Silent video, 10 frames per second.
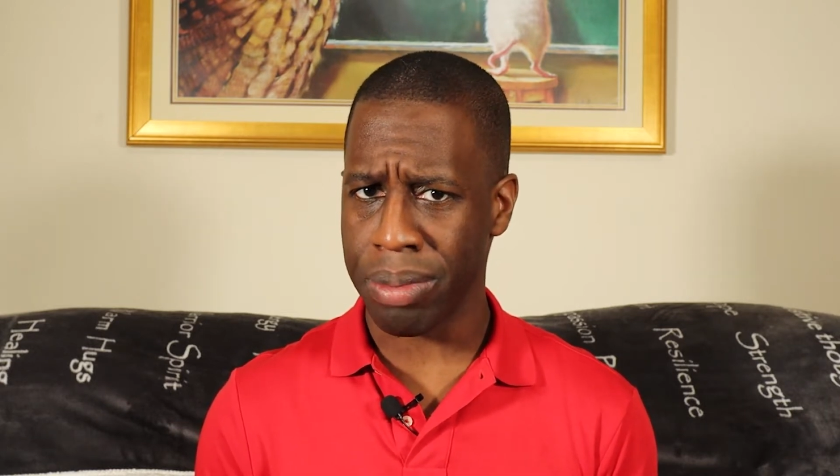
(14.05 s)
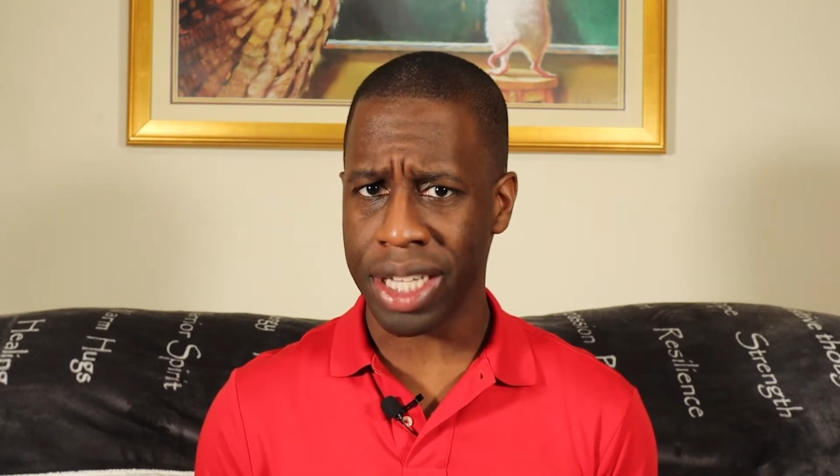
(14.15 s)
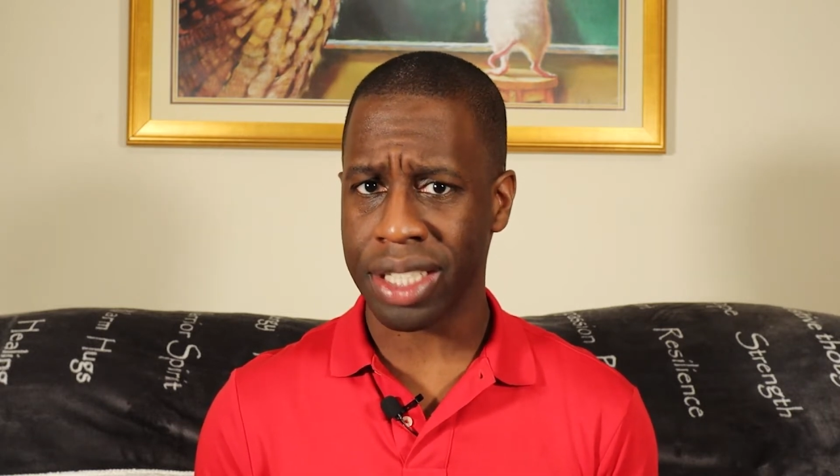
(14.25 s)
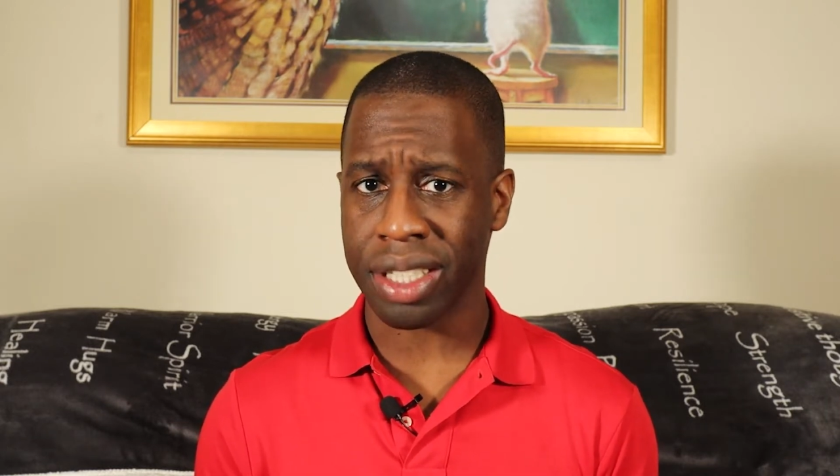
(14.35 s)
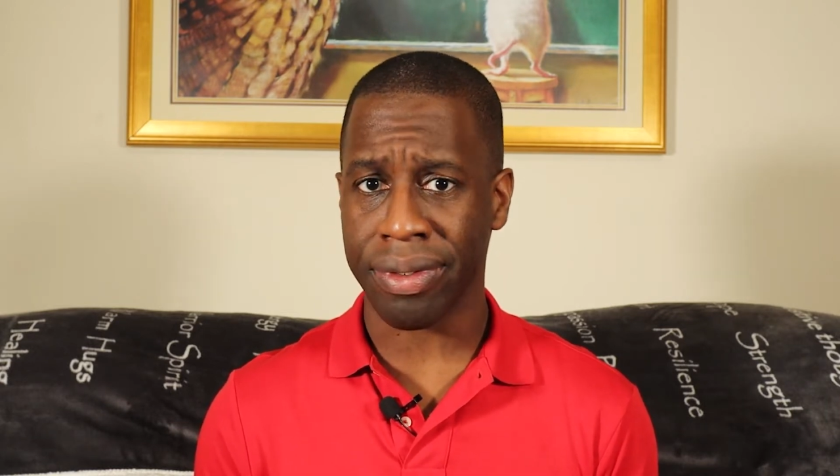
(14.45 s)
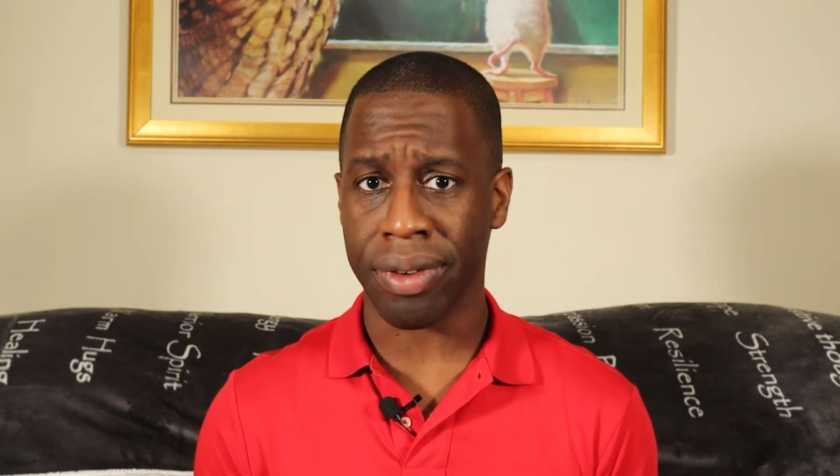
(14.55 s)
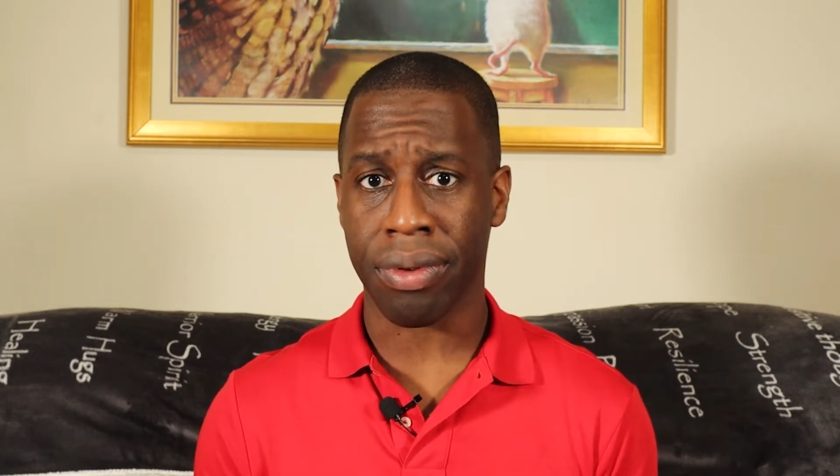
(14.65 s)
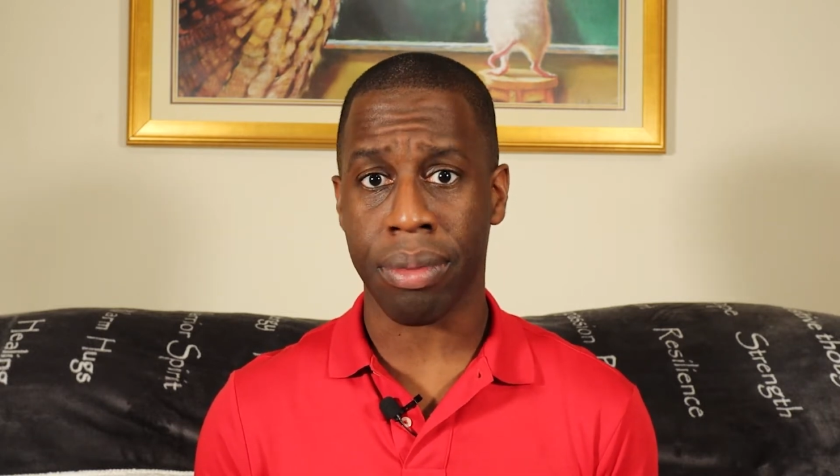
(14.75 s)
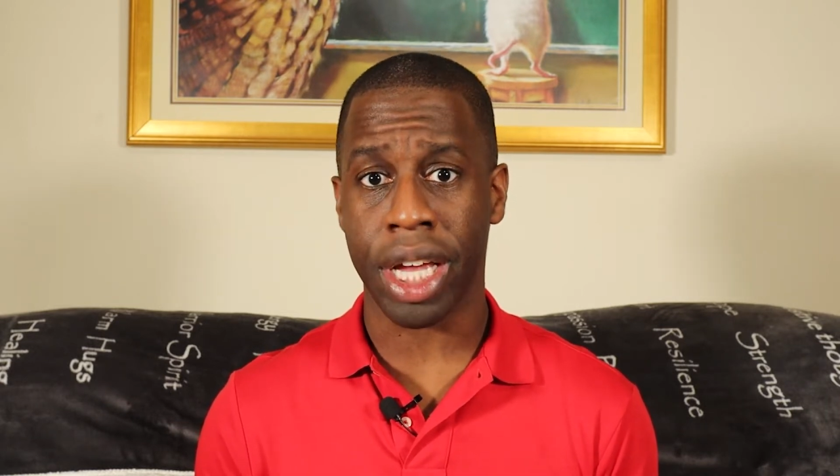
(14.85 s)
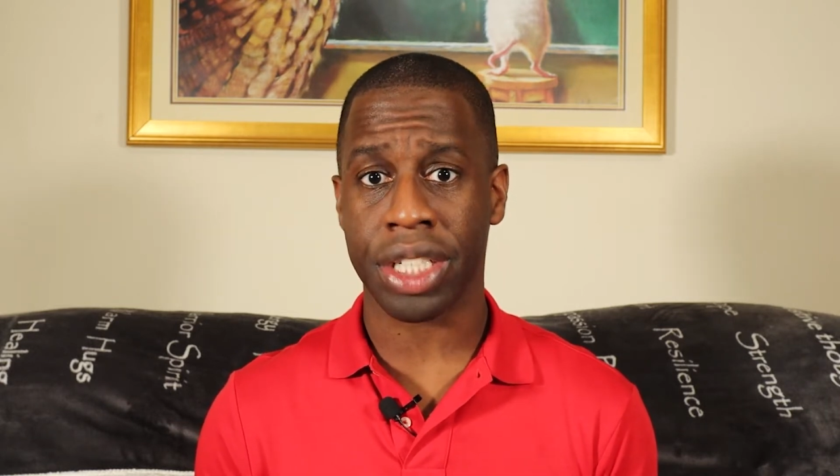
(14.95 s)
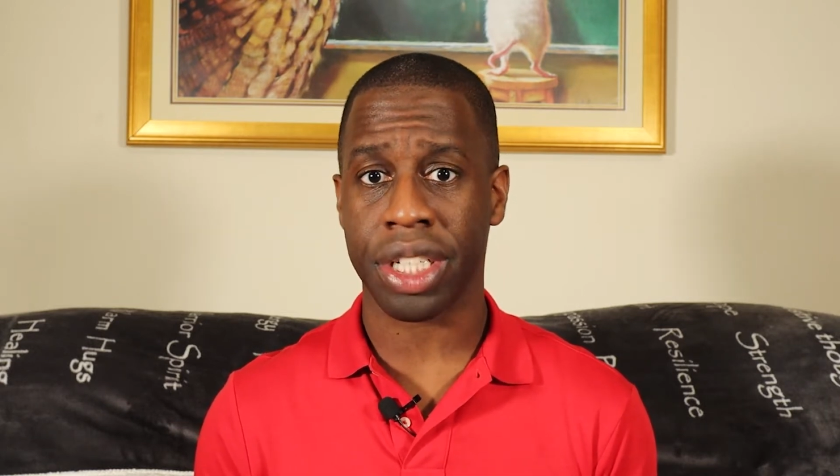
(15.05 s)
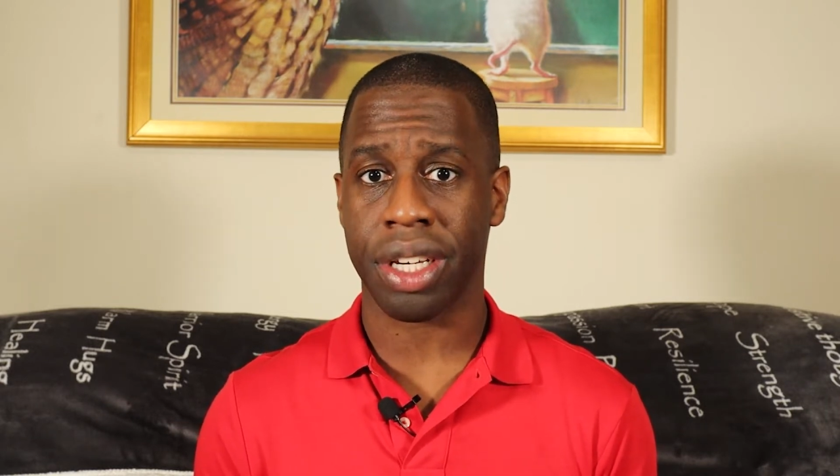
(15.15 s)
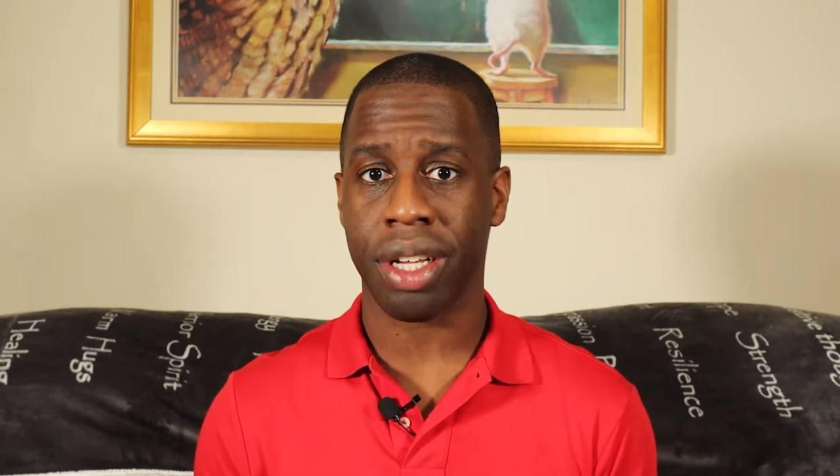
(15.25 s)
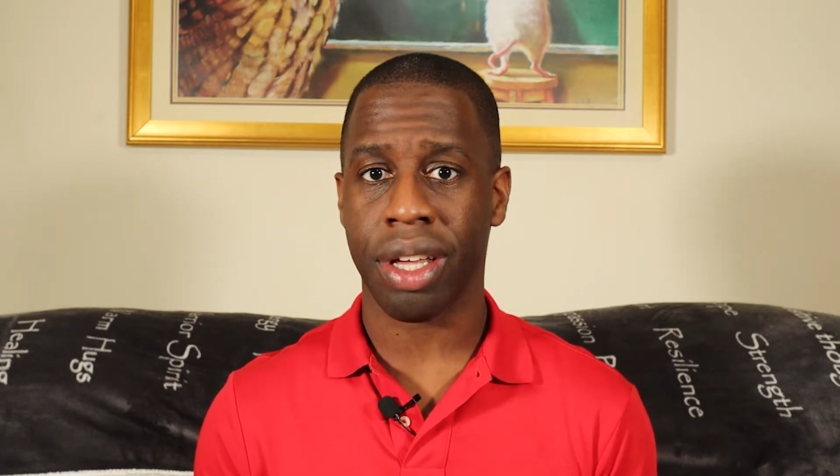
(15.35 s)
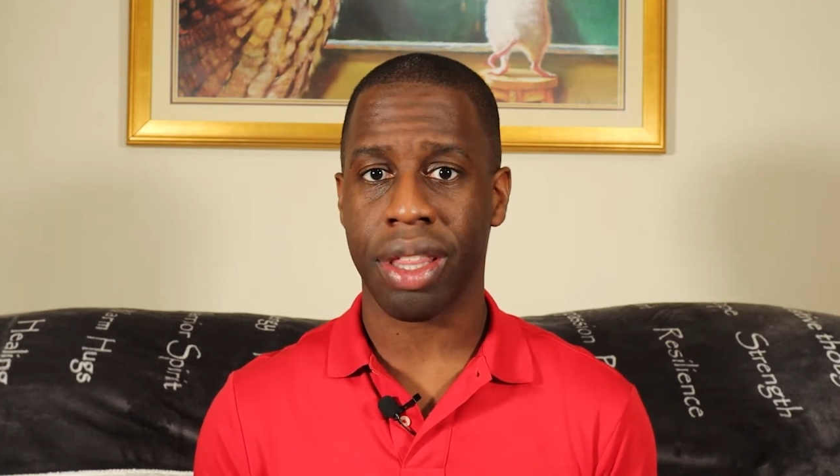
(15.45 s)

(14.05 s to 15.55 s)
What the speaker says: pieces of information